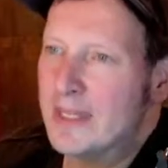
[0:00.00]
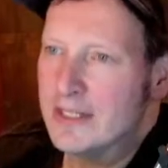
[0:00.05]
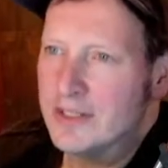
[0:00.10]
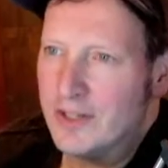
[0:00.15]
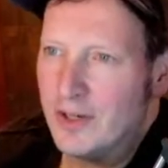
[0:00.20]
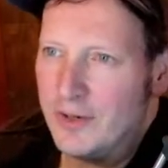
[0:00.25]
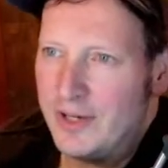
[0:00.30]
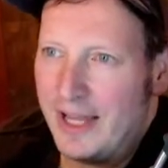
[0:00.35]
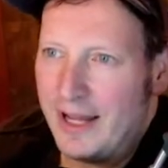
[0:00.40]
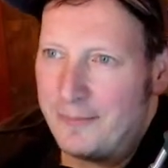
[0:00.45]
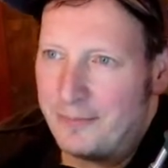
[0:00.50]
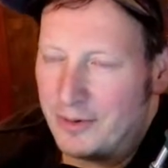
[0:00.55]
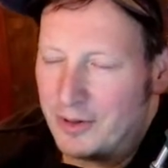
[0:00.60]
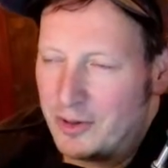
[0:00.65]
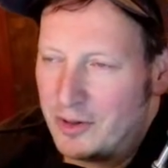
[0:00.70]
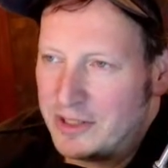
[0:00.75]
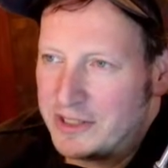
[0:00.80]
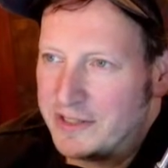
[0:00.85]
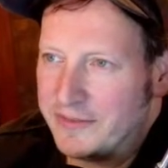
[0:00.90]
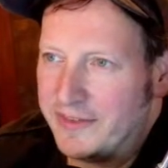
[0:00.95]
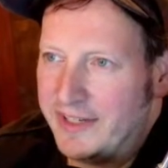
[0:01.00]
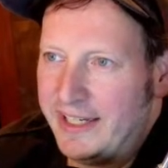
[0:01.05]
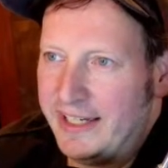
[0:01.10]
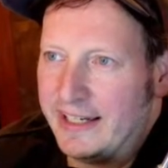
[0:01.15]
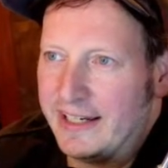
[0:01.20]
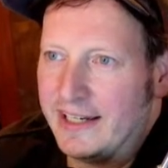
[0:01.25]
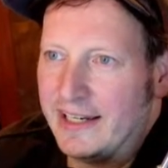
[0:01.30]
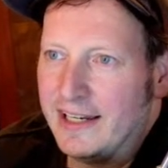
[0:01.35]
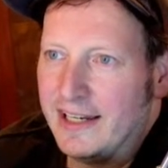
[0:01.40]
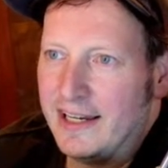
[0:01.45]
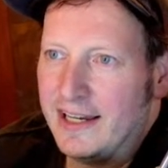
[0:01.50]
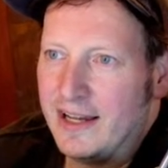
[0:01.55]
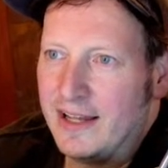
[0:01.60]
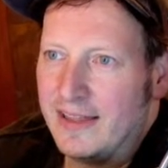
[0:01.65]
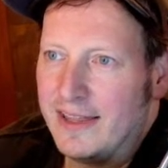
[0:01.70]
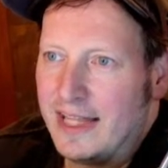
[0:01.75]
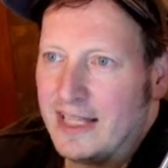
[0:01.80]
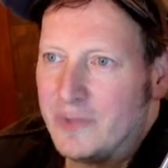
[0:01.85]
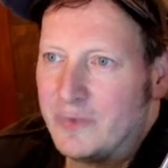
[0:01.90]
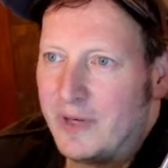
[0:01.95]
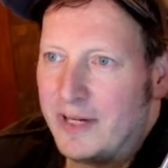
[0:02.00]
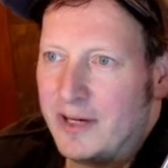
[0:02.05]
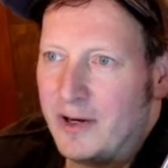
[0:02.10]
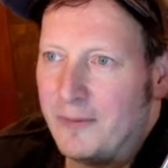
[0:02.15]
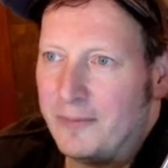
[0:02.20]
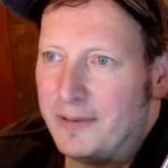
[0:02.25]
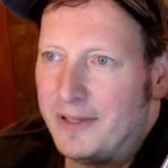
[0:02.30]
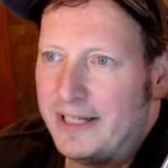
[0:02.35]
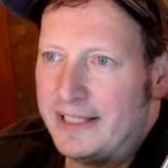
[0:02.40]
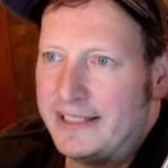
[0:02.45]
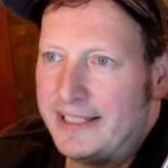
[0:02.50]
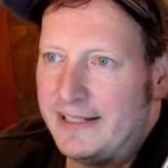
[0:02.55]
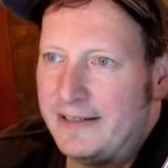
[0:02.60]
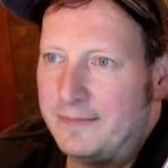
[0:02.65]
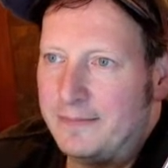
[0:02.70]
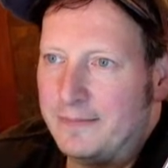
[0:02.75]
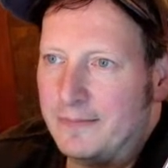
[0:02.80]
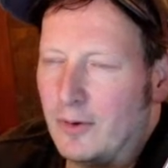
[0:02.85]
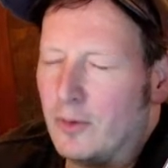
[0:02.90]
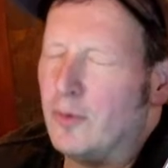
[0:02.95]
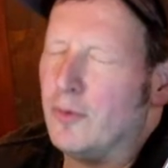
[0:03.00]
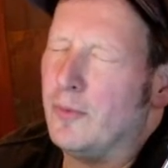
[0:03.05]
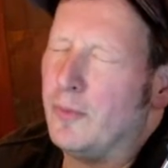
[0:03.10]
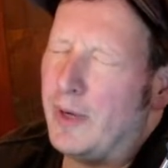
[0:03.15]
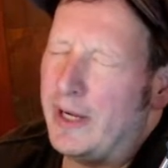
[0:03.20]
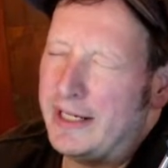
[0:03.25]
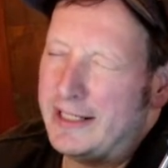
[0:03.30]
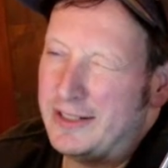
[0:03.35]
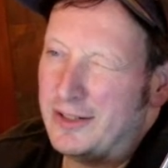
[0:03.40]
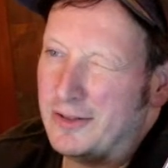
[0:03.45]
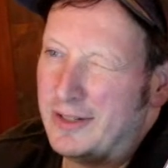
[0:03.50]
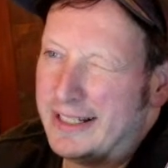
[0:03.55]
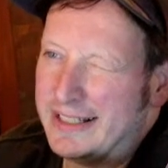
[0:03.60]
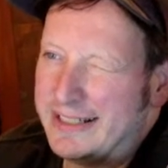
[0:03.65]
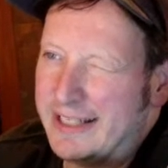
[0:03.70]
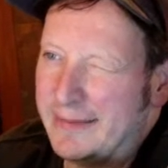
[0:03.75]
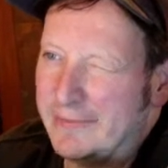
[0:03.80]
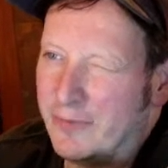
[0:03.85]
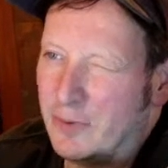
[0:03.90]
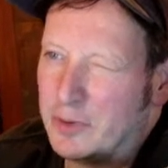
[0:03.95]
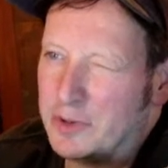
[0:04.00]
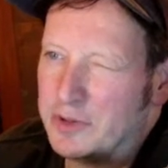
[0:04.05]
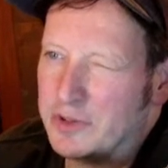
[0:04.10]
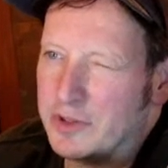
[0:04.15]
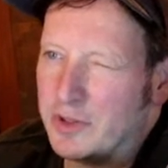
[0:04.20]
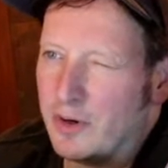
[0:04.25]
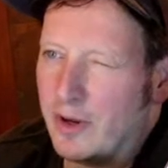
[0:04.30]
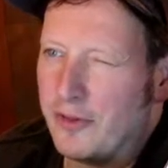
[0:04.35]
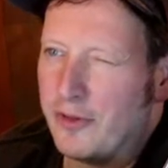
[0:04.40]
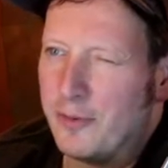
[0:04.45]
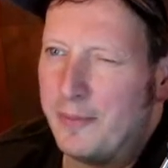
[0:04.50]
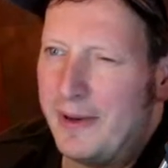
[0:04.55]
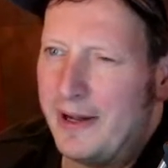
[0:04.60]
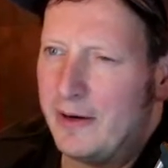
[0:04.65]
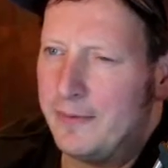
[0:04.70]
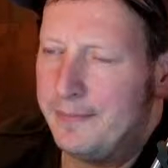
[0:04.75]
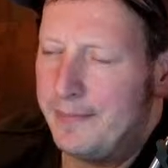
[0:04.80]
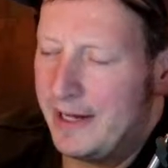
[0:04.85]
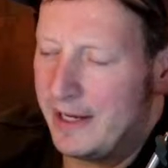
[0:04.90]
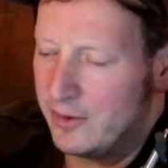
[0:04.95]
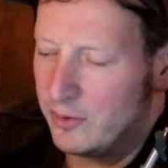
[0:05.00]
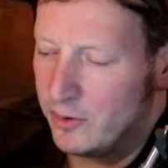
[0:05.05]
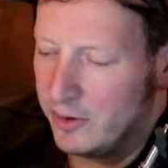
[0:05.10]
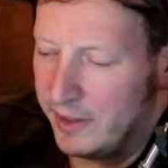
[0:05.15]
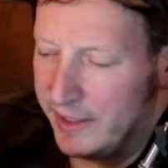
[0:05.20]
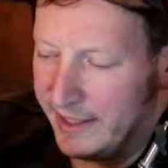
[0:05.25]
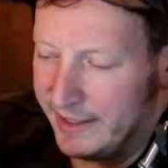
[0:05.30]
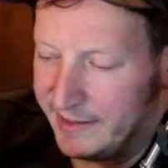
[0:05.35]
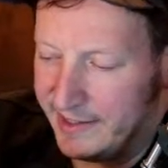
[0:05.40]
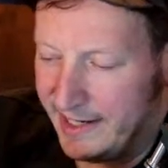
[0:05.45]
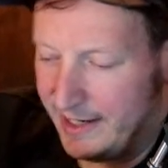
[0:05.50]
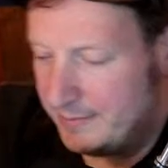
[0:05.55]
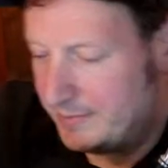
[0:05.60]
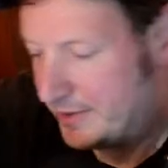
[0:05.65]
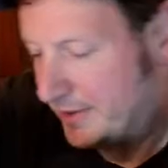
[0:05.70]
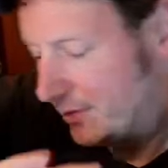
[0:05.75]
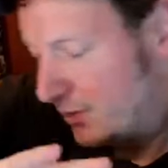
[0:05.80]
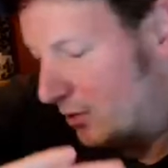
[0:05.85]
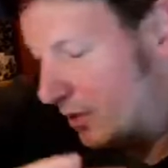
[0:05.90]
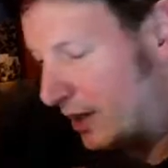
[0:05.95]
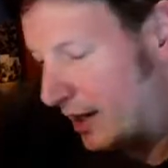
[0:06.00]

So yeah, Progressive Geek. That's why I don't play why I don't like Team Fortress or other Battle Royale games.